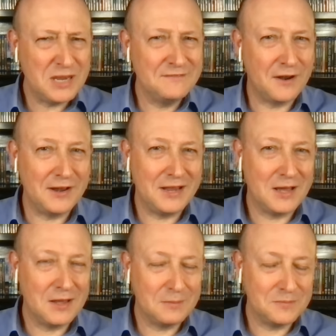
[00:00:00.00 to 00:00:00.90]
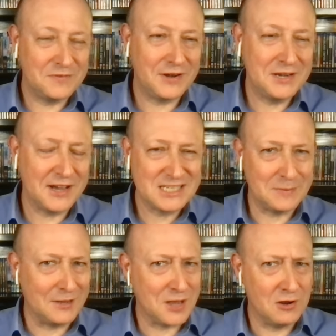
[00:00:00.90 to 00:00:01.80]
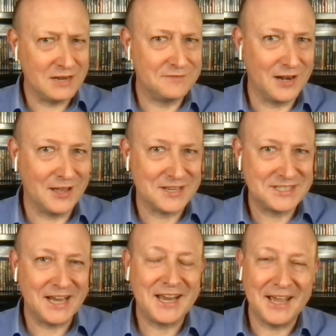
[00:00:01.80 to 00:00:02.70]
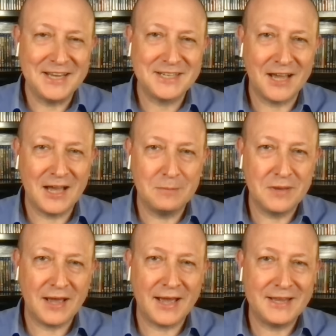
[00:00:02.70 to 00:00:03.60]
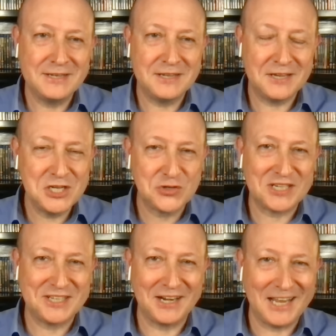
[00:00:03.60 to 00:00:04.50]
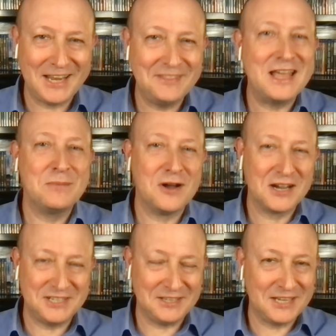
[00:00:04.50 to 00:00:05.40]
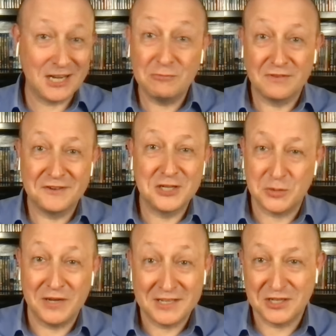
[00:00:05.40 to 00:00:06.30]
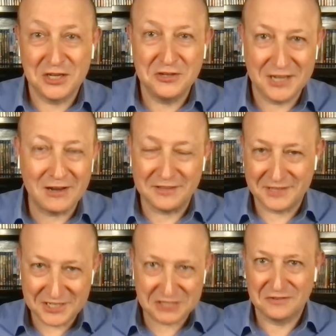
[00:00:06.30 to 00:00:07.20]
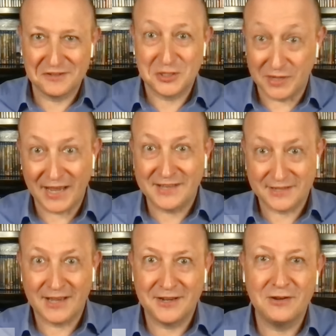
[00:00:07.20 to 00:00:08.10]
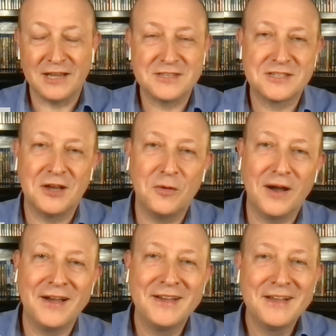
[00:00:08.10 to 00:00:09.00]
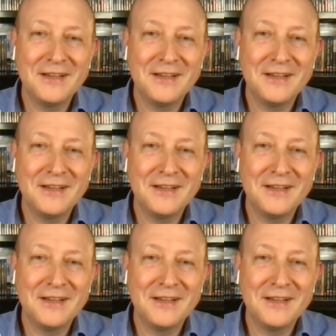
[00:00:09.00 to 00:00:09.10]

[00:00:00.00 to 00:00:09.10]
being very nice about OLED for the last decade. And interestingly, in their marketing, they don't refer to it as a QD-OLED. They just refer to it as an OLED. So